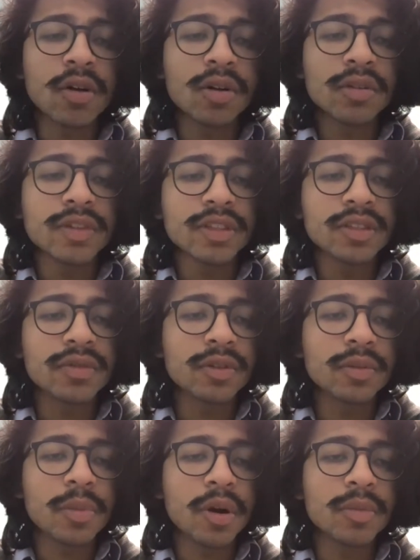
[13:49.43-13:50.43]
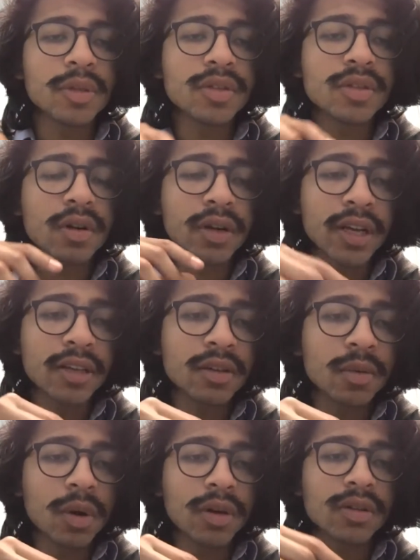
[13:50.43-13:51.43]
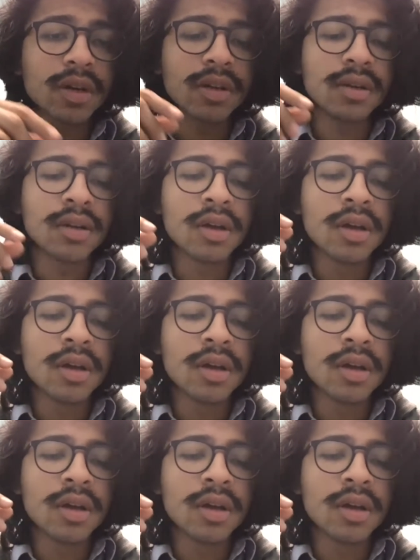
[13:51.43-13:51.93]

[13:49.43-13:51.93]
all of these different departments are getting their work done,